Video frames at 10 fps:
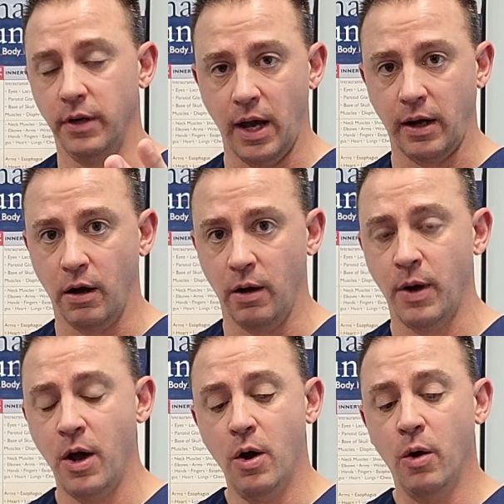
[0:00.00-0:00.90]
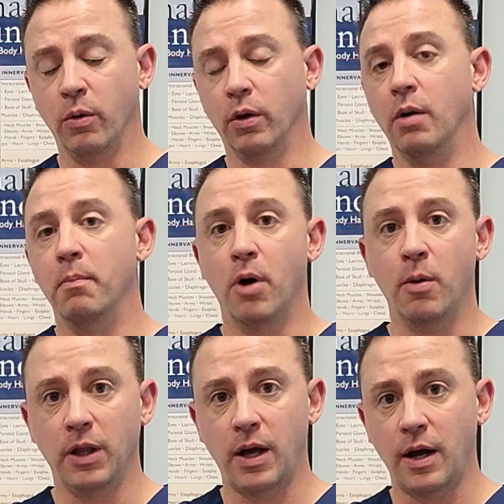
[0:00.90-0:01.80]
the neck hump. We're going to
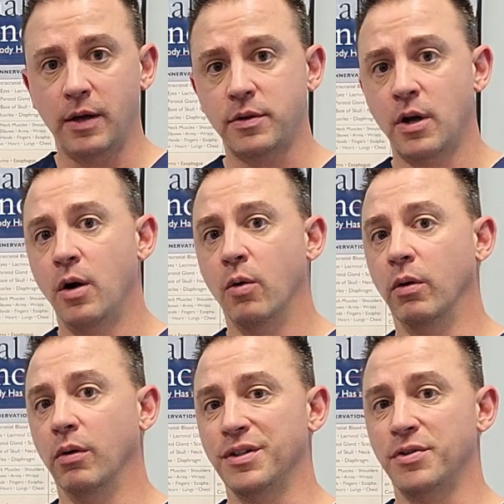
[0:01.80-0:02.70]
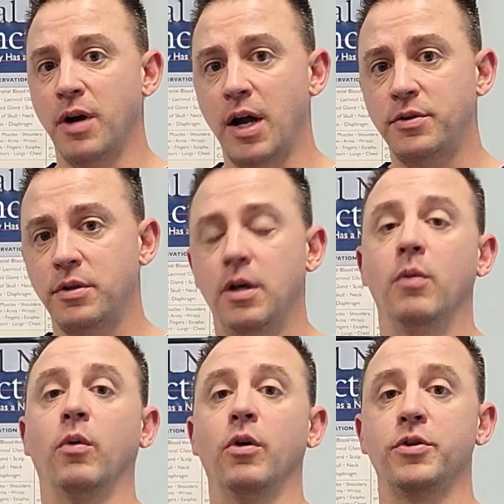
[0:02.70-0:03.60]
mobilize, we're going to stretch, and
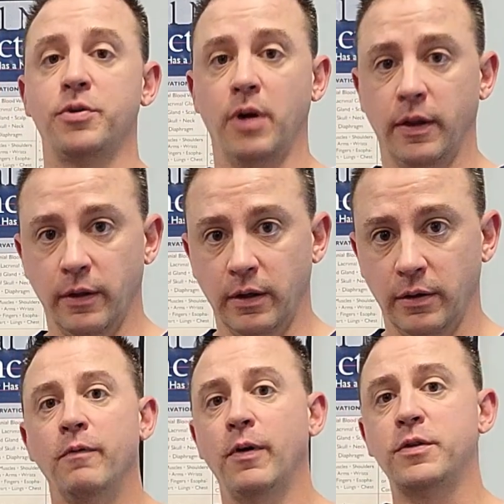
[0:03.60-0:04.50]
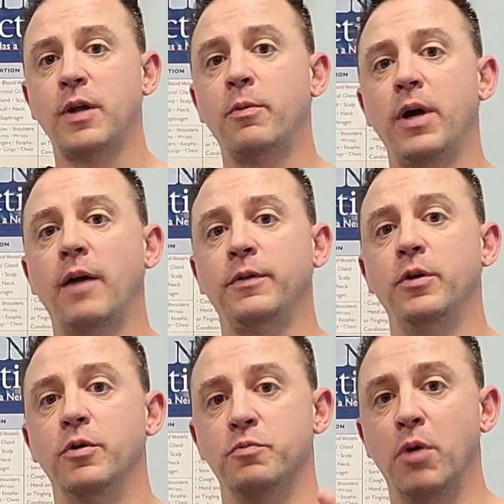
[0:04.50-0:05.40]
we're going to strengthen. First thing we have to
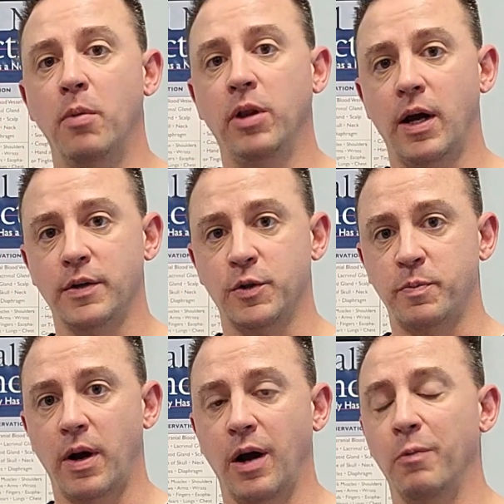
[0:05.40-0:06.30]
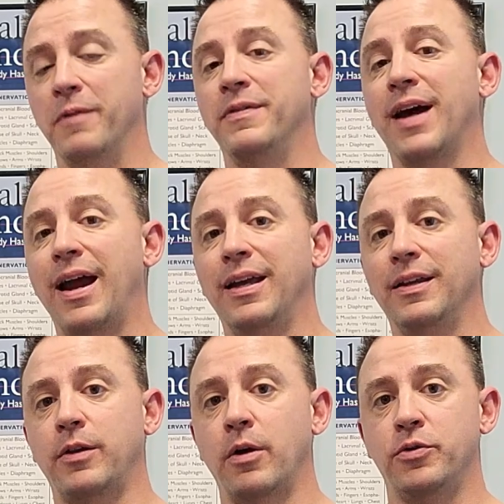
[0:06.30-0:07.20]
do is mobilize the spine. We've got to
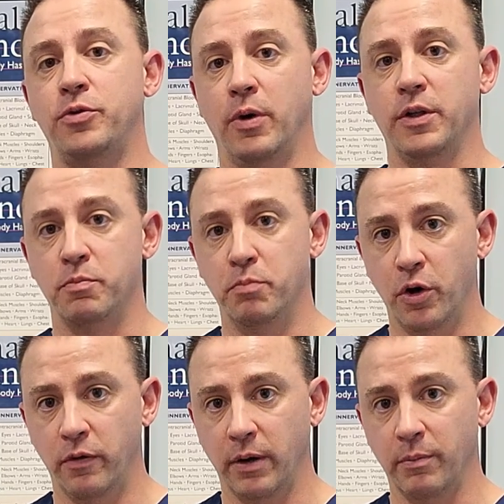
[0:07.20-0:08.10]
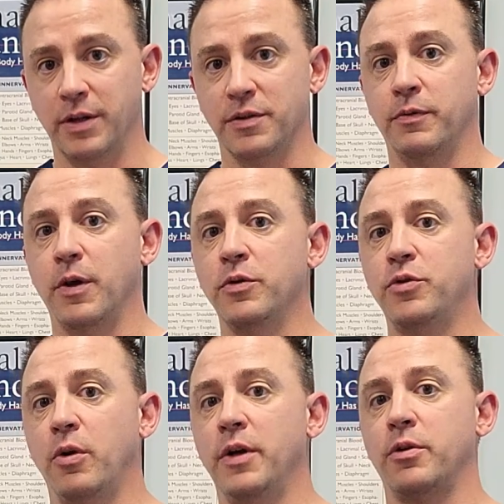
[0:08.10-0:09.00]
get those joints moving, because if those
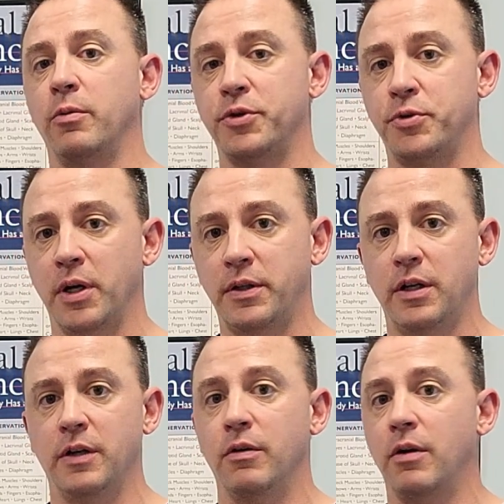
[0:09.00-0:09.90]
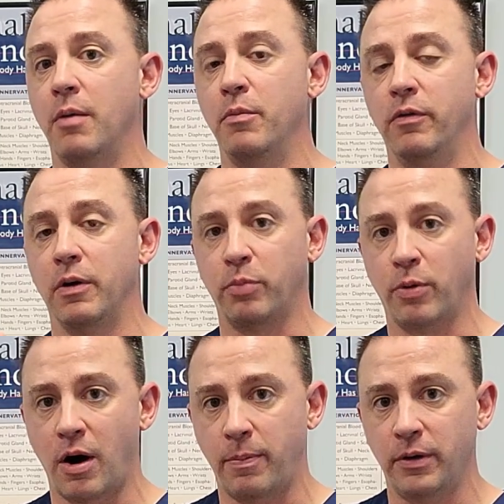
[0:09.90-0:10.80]
joints are restricted and they're not moving
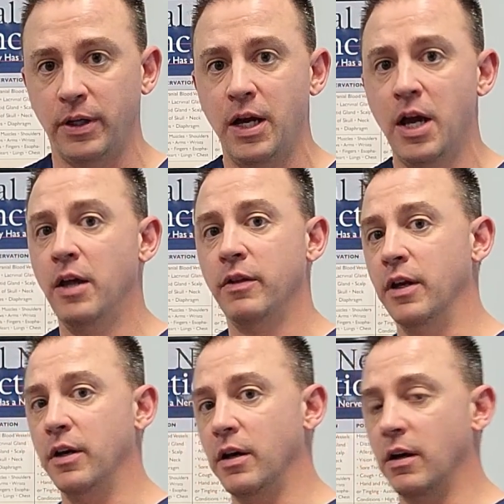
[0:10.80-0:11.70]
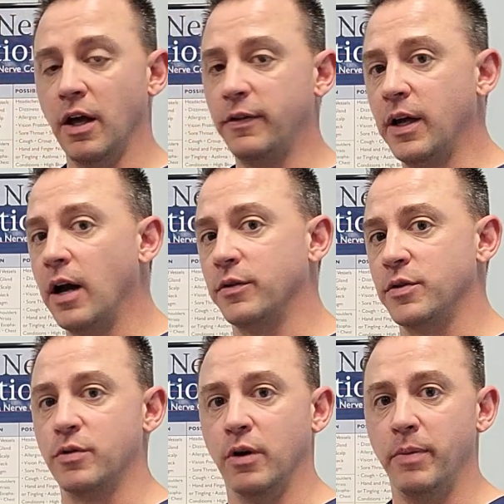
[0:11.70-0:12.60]
properly, then nothing else
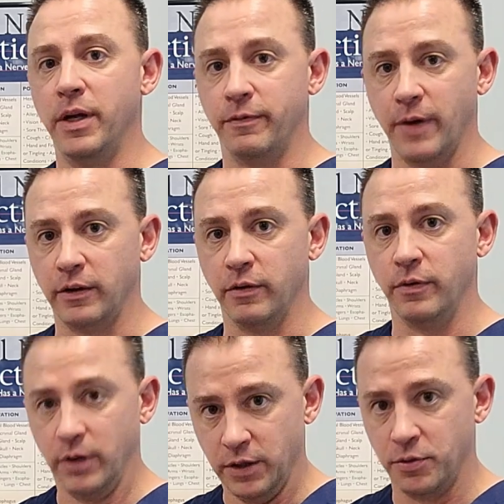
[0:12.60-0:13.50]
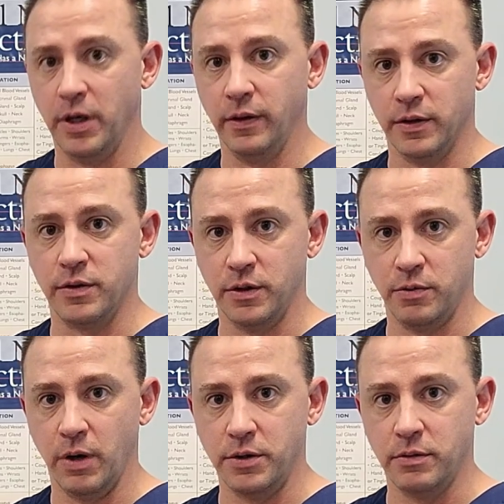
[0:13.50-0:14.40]
is going to be effective in treating this
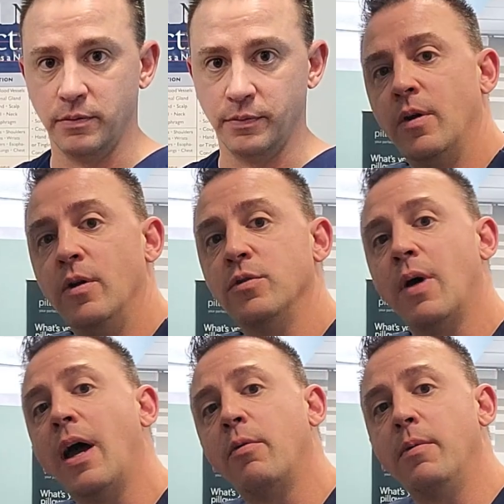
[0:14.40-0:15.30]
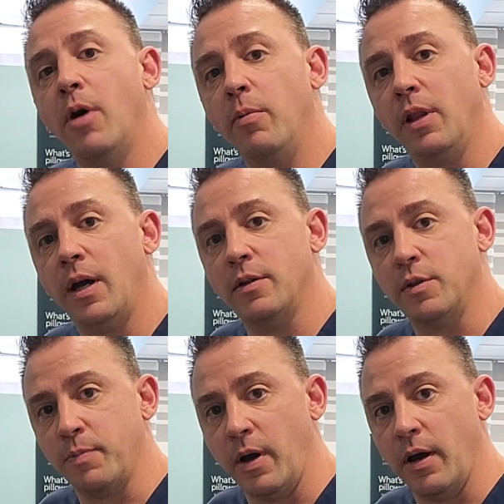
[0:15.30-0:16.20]
situation. So how do we mobilize the
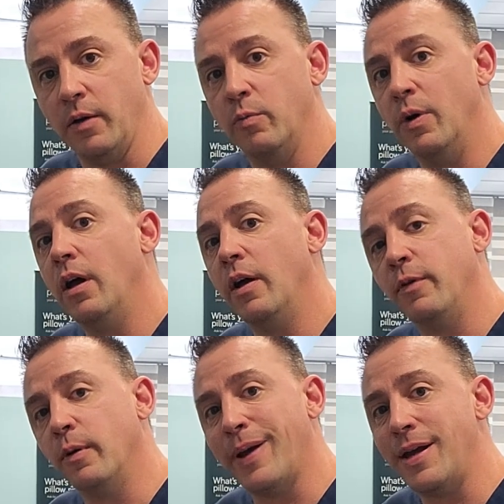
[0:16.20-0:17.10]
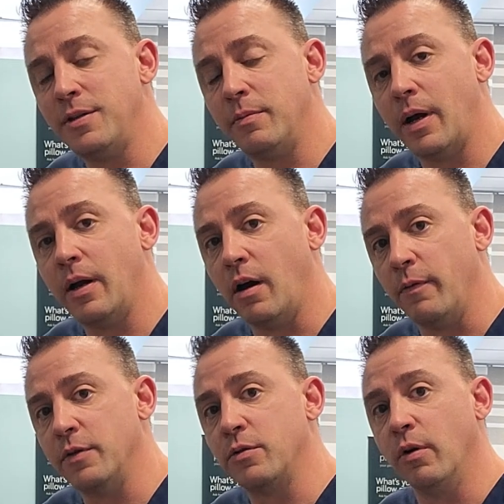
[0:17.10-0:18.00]
spine? Well, if you're a patient in my
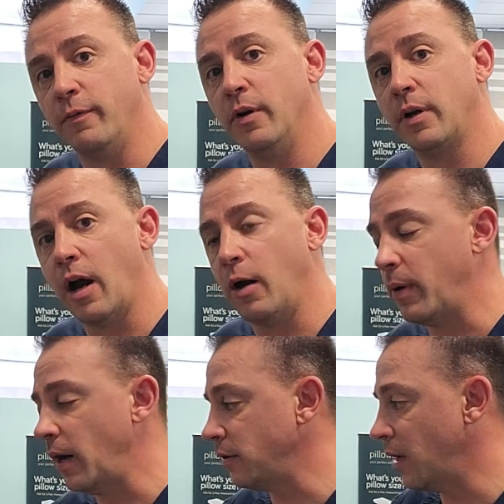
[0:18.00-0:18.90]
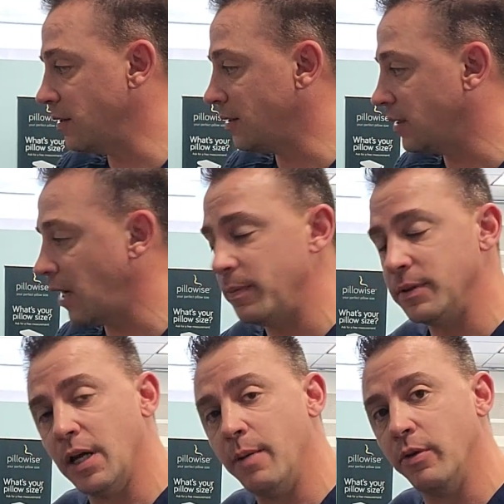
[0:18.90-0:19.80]
office, or if your chiropractor has the type of
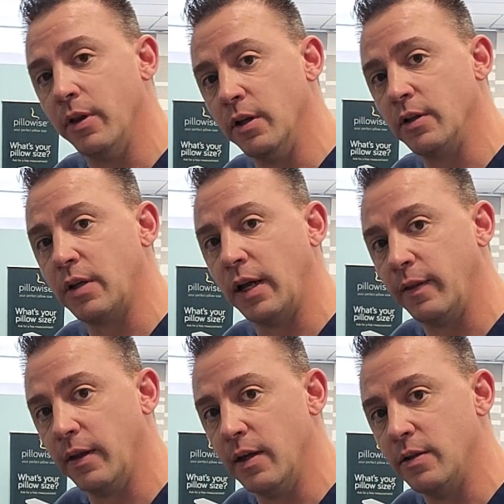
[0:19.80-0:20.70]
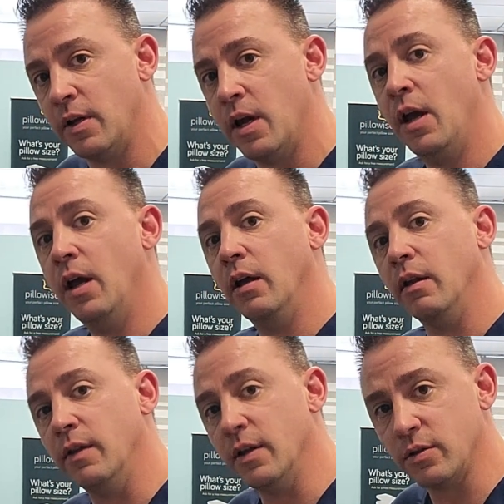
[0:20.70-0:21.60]
table that looks like this
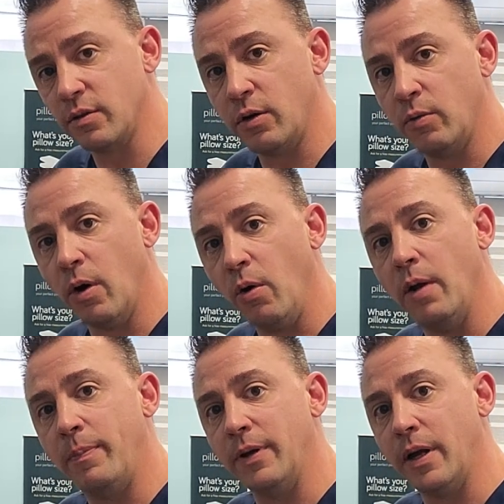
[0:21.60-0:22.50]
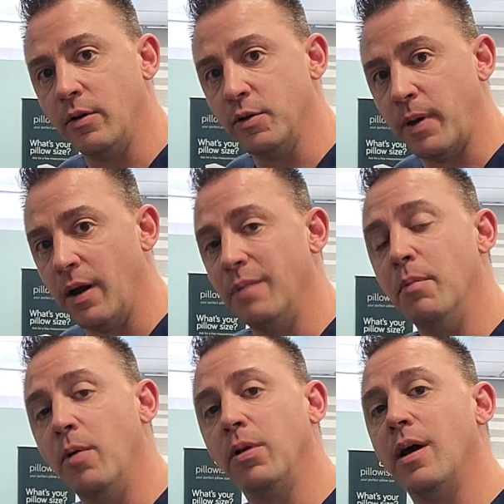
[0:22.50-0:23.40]
is going to roll up and down your spine,
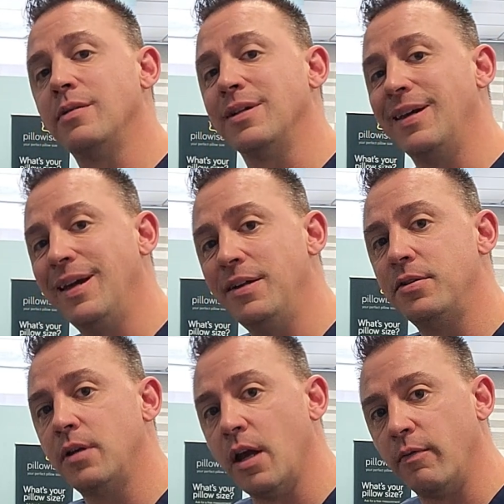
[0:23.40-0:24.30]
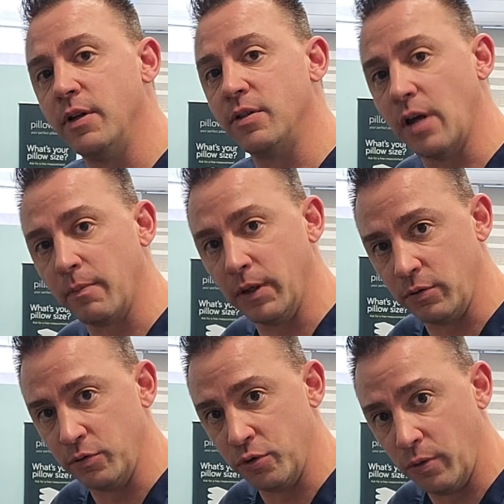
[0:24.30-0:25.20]
mobilizing each and every
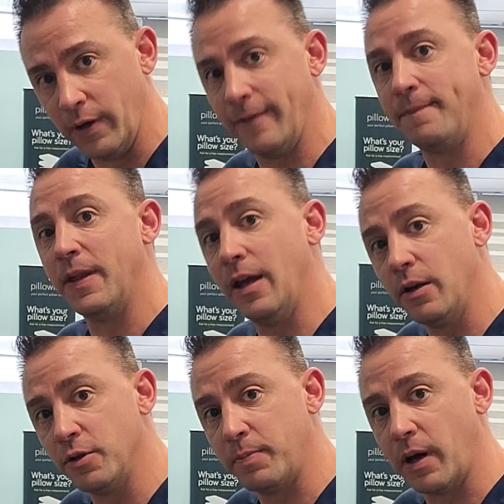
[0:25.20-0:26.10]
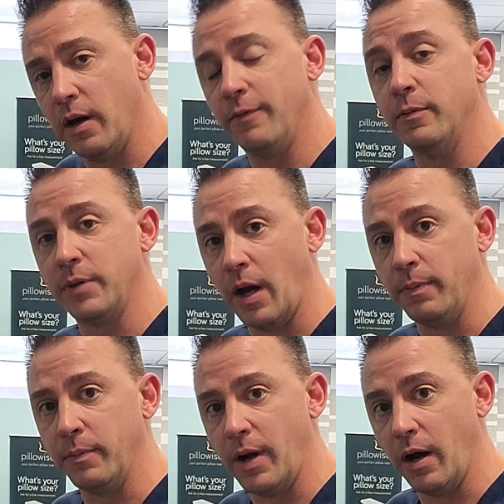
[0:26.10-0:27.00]
segmental joint in your spine from
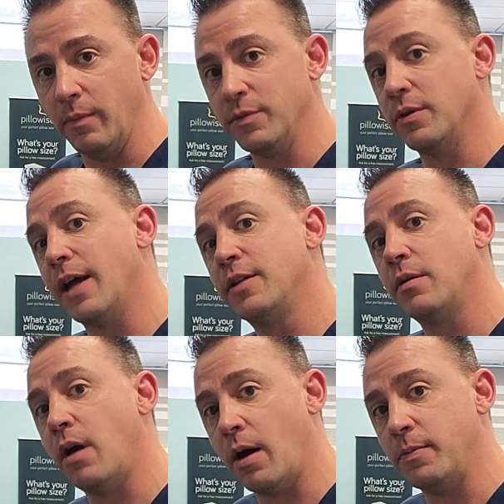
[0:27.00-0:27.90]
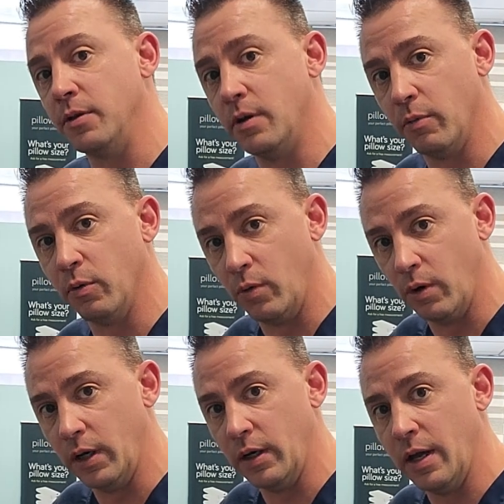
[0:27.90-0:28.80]
top to bottom. So that's option number 1.